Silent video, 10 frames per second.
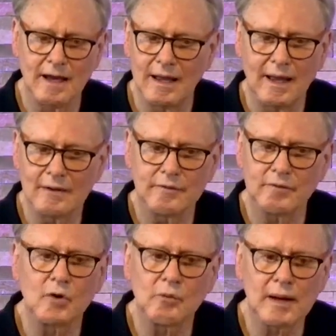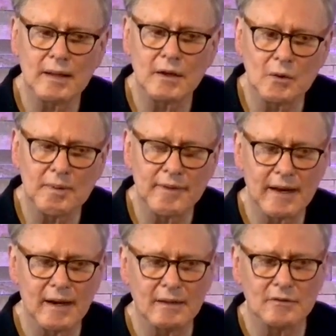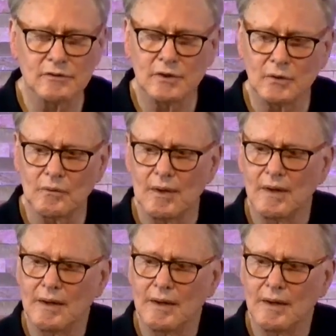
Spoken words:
I don't even know what I know by that. I just know